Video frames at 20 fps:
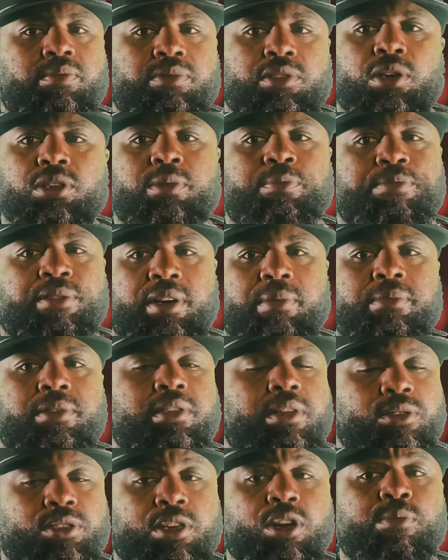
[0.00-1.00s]
those pretty
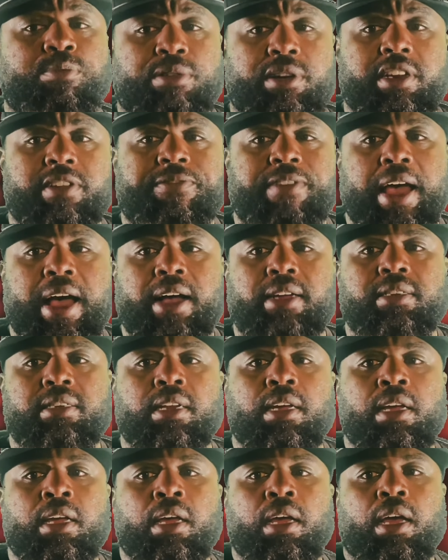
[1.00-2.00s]
those go pretty fast.
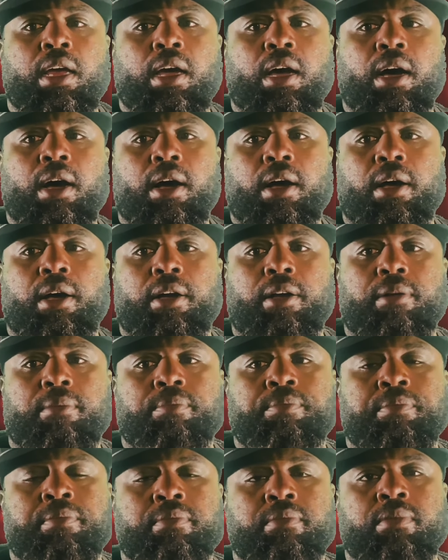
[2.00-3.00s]
Um,
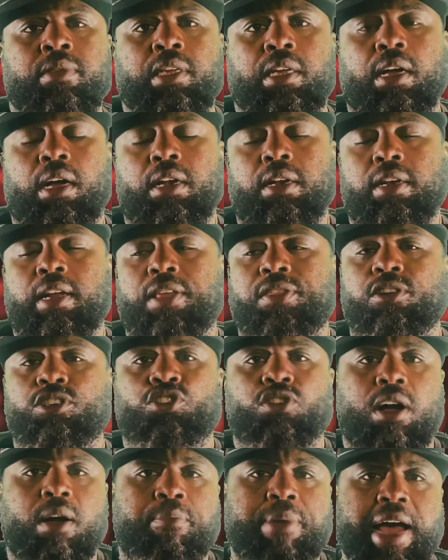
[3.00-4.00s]
another
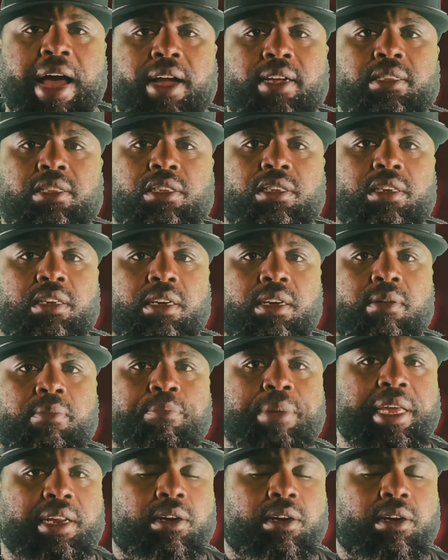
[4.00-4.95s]
drawback to being a